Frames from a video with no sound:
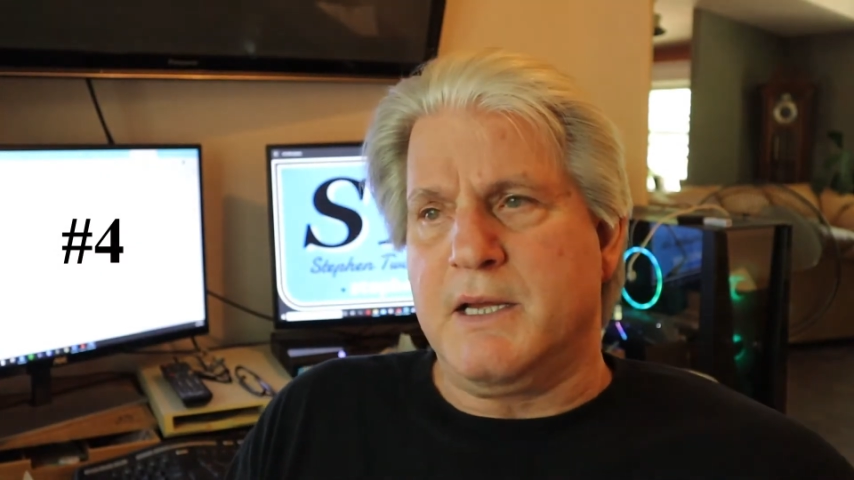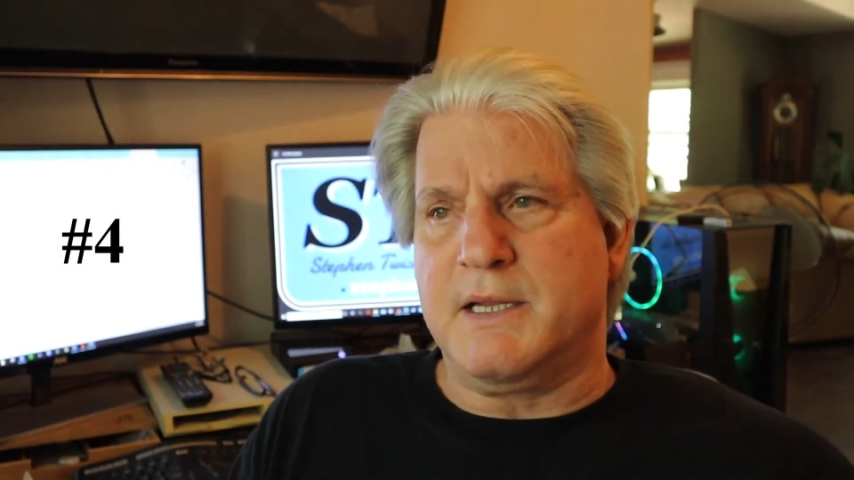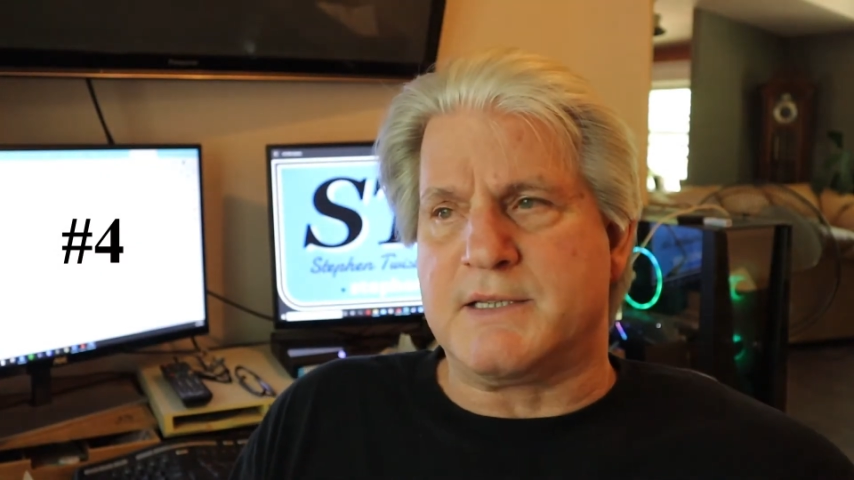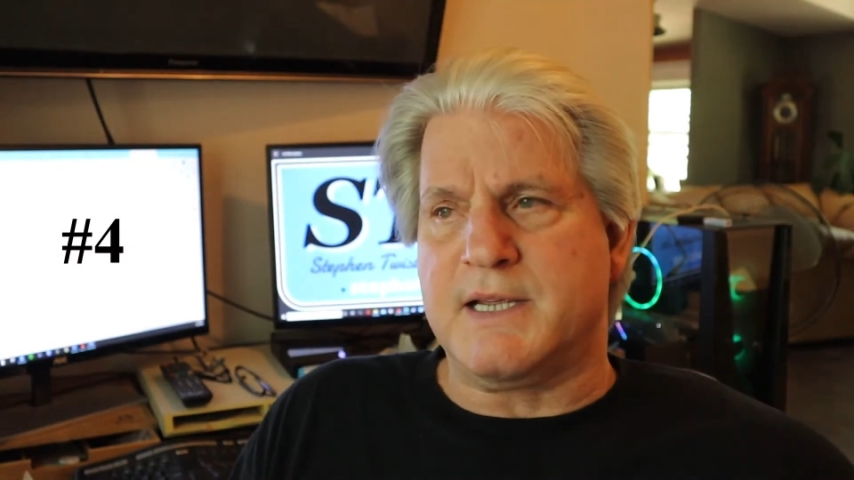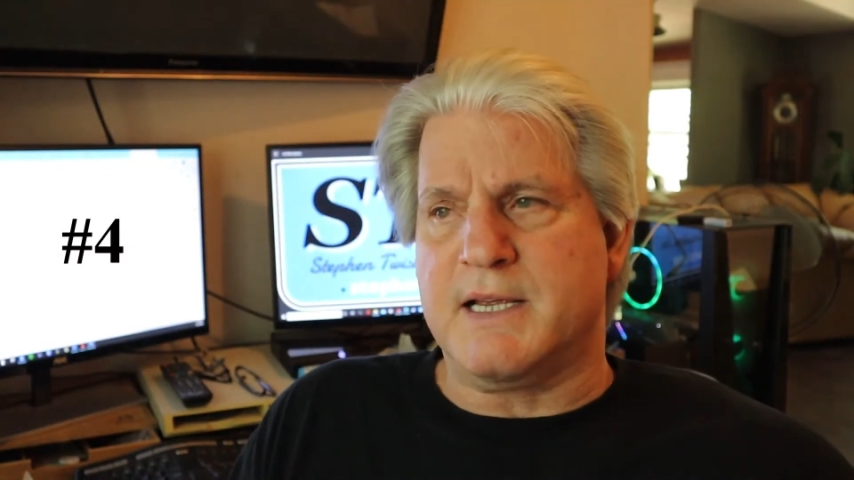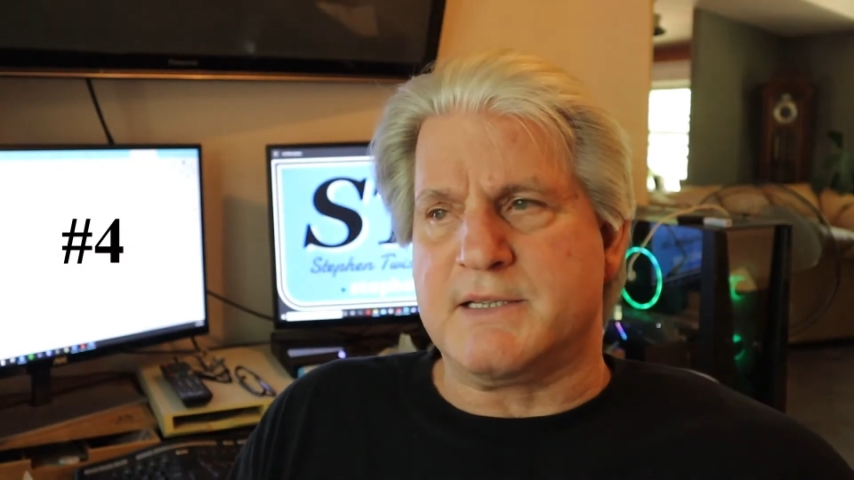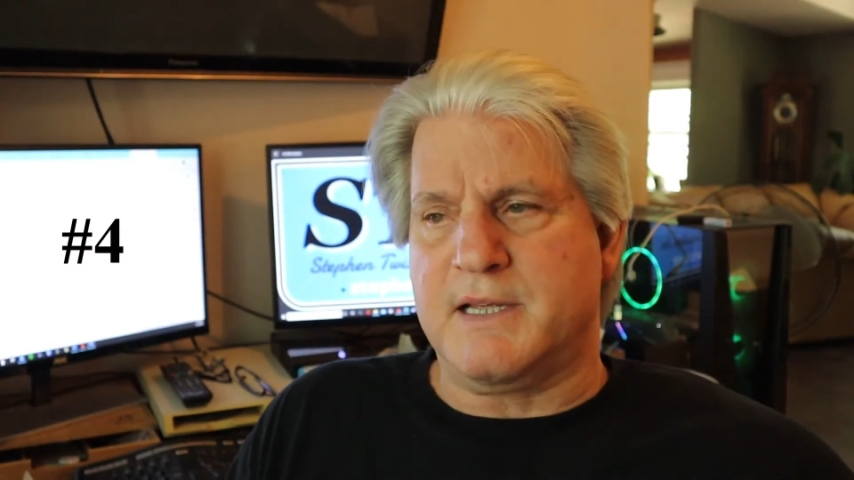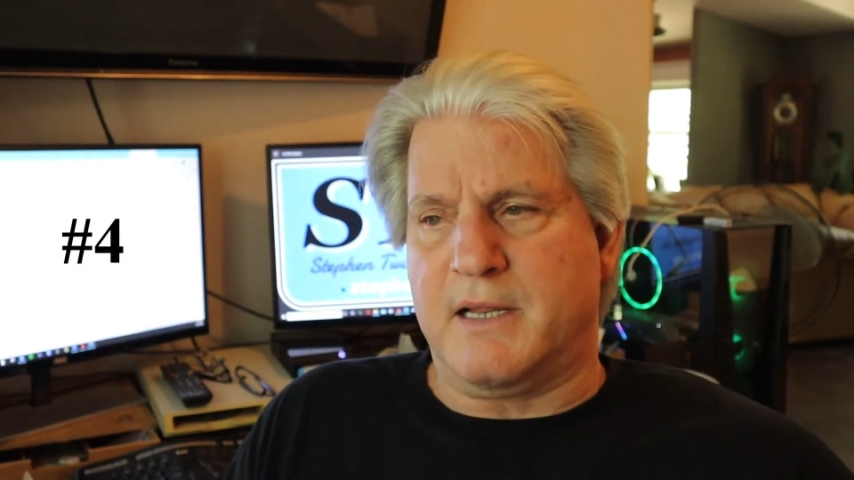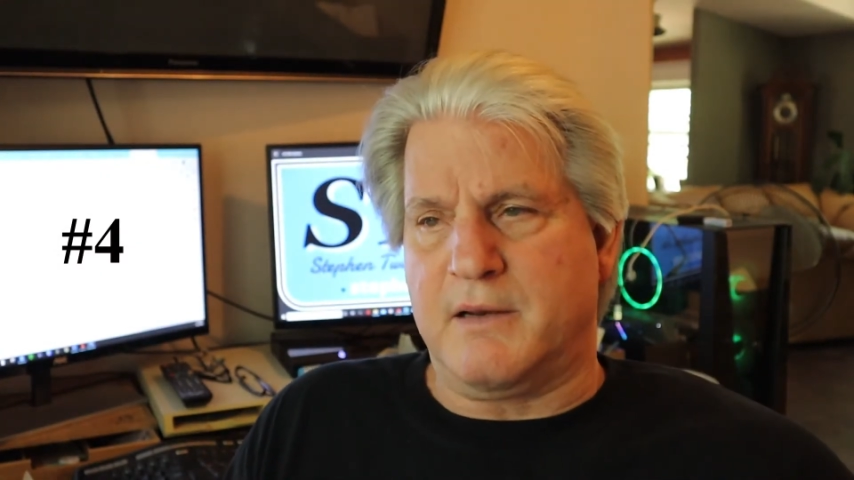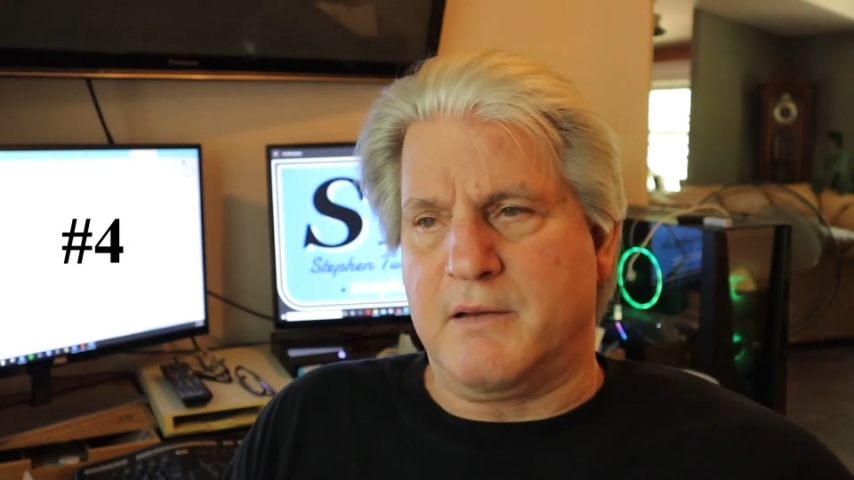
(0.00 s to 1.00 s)
it says
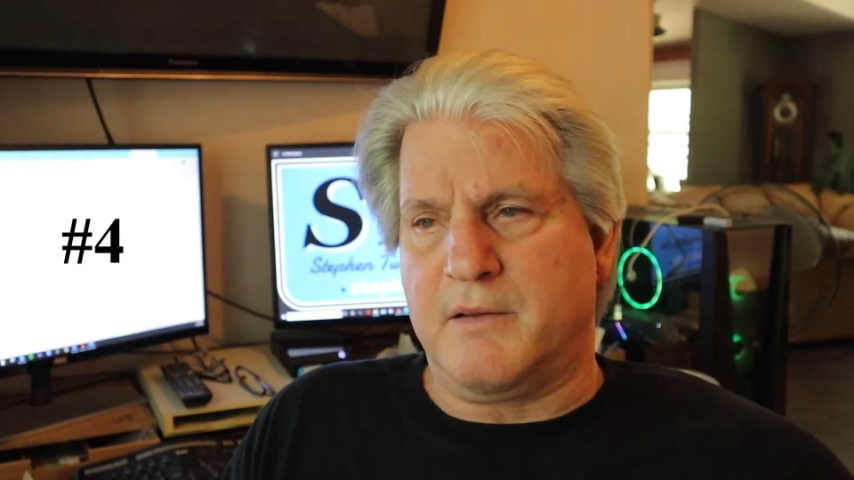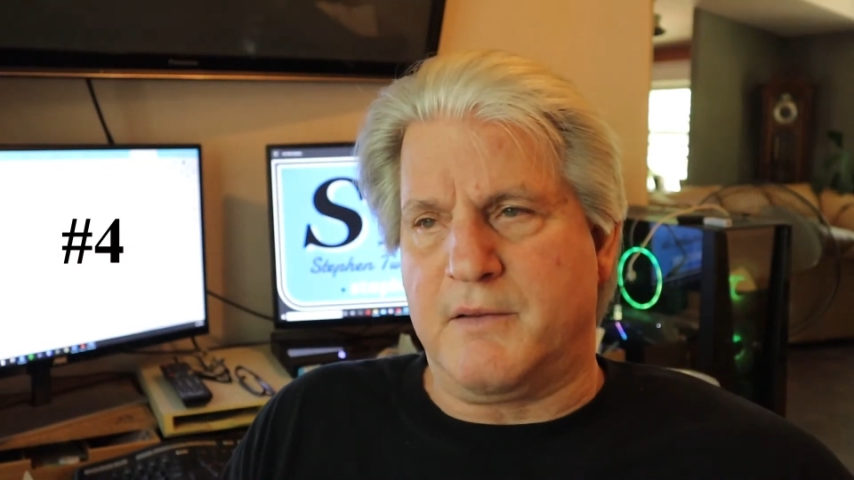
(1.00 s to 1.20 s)
that